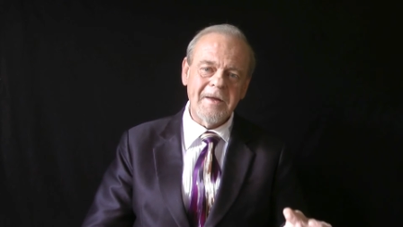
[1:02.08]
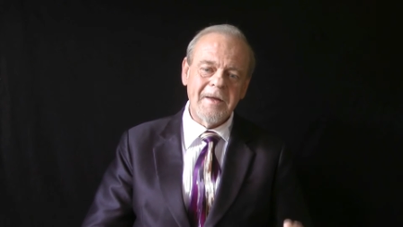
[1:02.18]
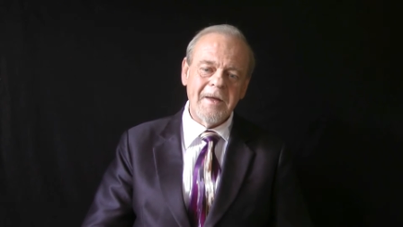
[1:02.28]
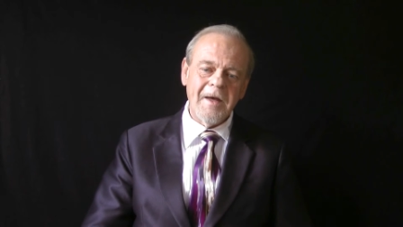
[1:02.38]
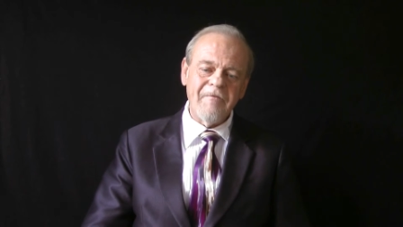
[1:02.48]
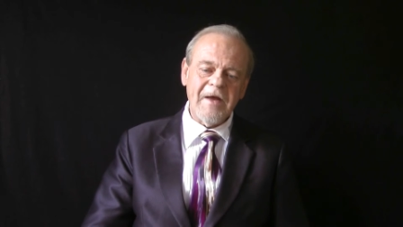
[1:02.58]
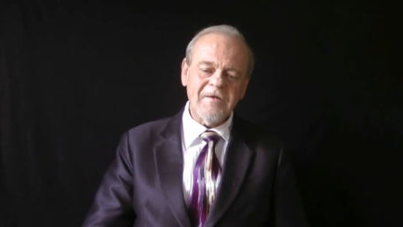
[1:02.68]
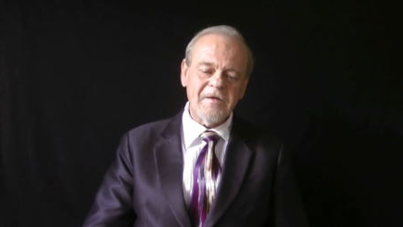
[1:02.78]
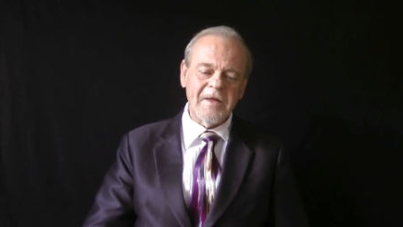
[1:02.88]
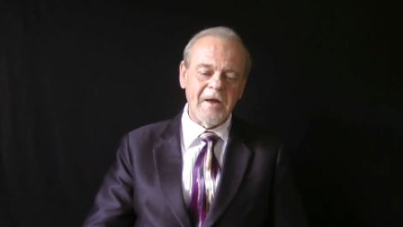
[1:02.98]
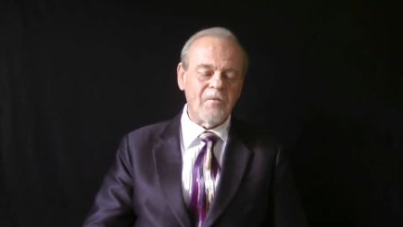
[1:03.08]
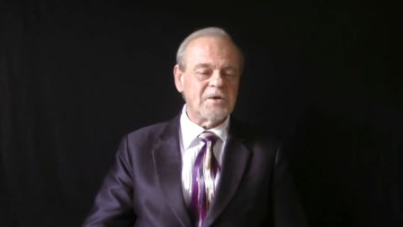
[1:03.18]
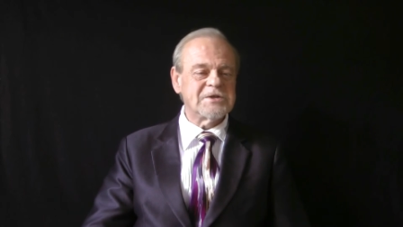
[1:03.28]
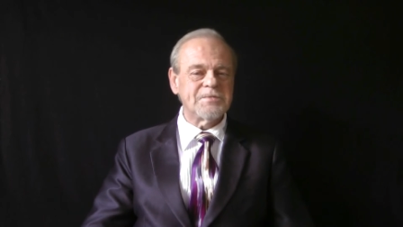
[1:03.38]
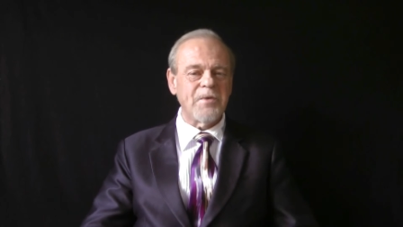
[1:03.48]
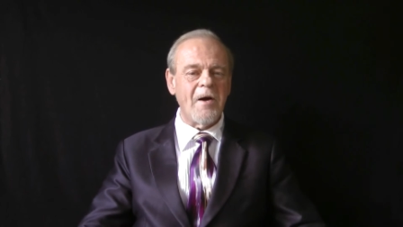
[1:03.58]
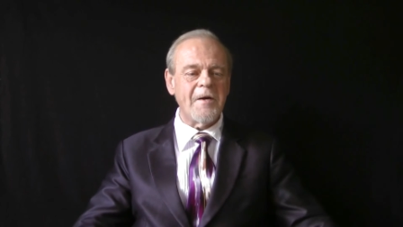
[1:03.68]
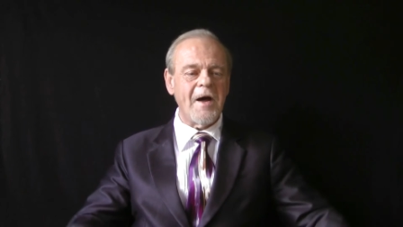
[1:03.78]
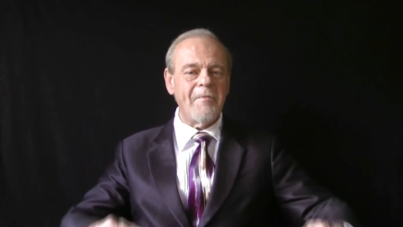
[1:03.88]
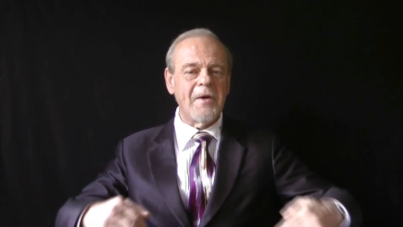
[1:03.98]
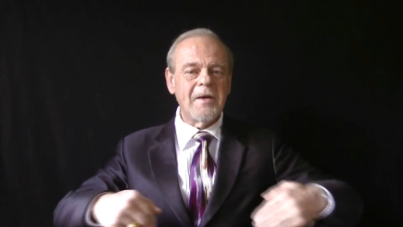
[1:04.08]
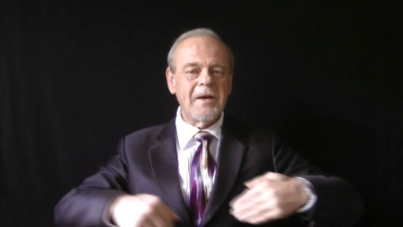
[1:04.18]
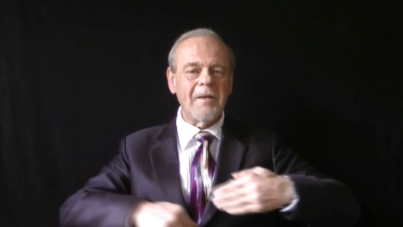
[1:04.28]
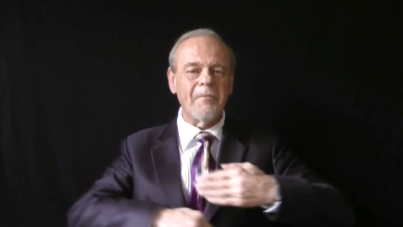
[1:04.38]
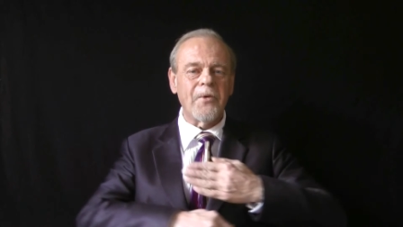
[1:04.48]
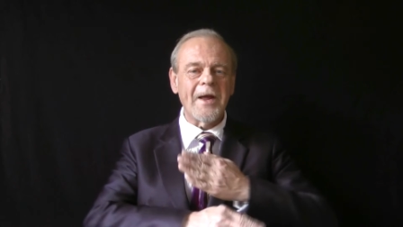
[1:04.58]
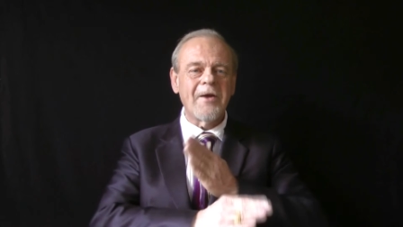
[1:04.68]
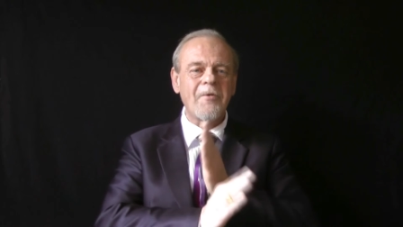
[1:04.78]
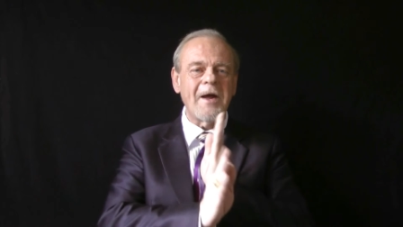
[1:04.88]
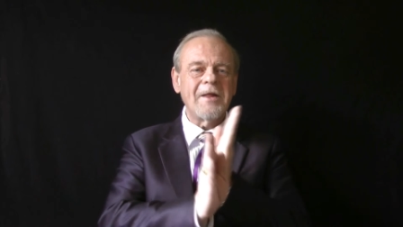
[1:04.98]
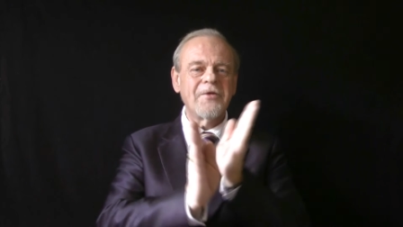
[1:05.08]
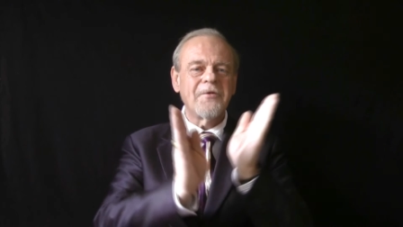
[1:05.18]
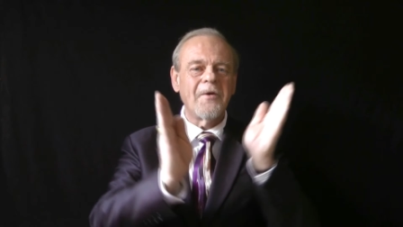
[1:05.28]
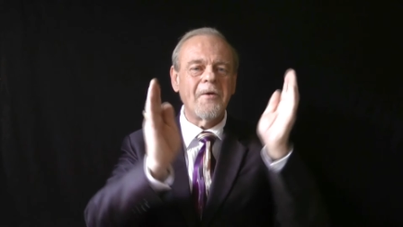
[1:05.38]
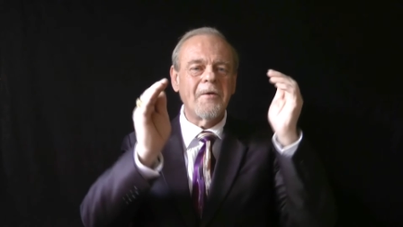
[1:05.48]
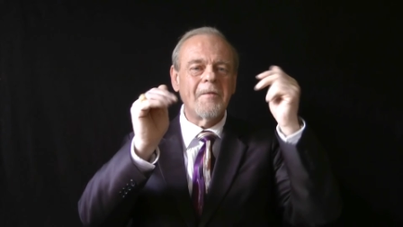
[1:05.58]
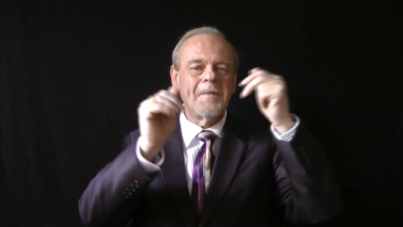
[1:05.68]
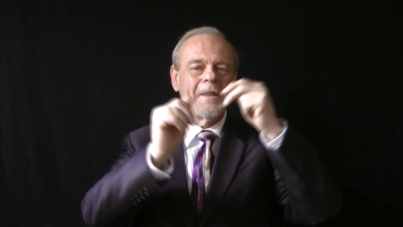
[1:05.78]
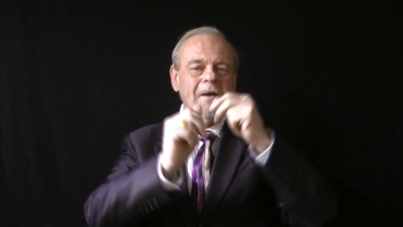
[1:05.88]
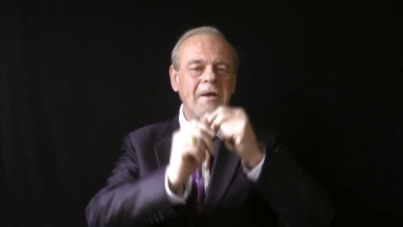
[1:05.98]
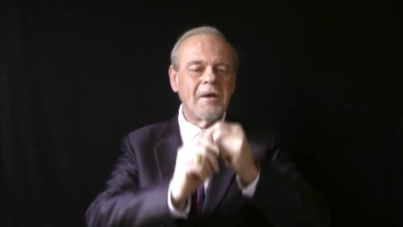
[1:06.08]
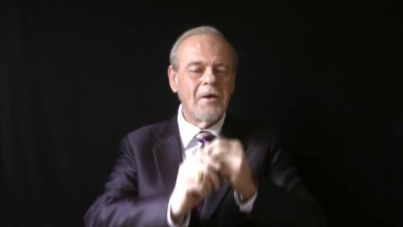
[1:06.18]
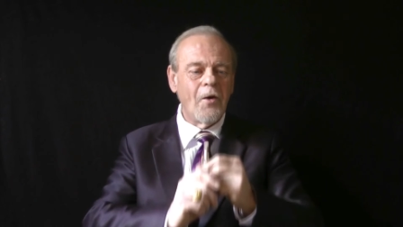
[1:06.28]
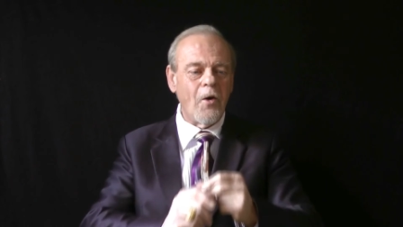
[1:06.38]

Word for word: eventually it will sprout up and break right through.